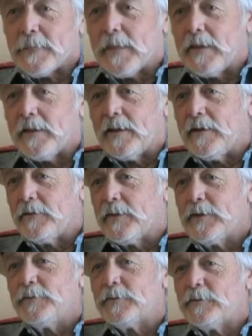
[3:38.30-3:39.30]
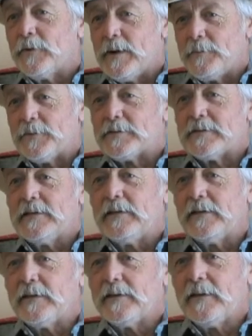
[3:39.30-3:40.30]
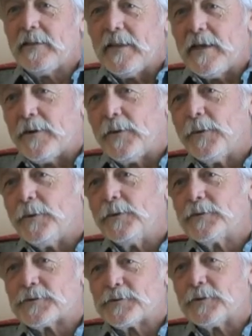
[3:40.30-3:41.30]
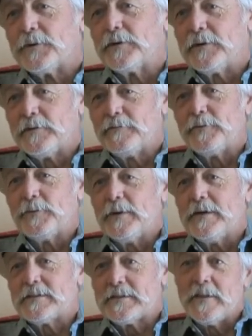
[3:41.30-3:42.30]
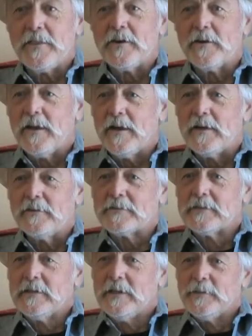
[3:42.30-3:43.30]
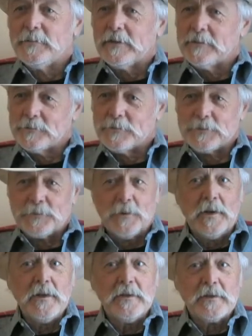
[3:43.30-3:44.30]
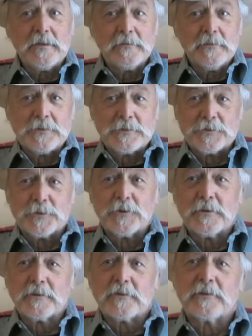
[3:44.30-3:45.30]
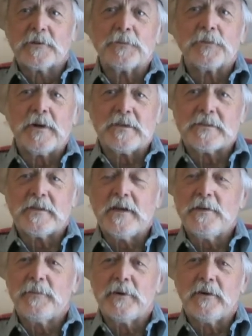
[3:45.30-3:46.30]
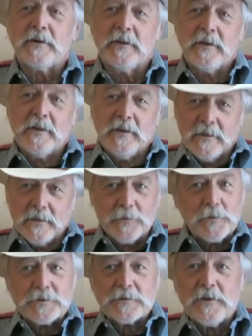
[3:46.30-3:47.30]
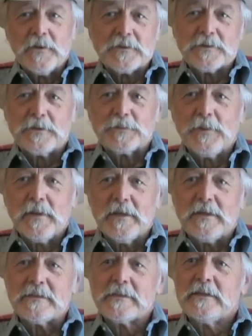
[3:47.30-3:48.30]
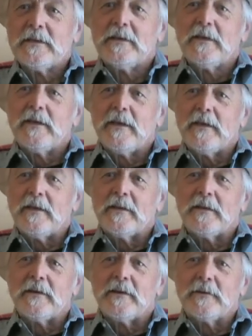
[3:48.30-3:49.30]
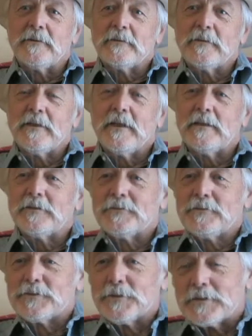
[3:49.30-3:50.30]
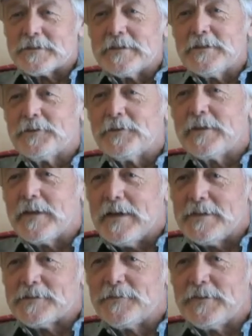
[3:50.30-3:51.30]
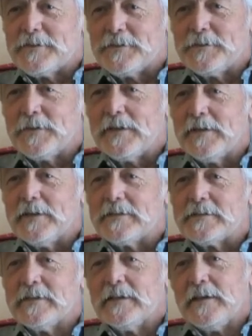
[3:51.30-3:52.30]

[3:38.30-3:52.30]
and how they would represent that whole story of the West in their lives. Because it was a relatively short, compressed time period in which all this took place. And so to see it through the eyes of these two kids,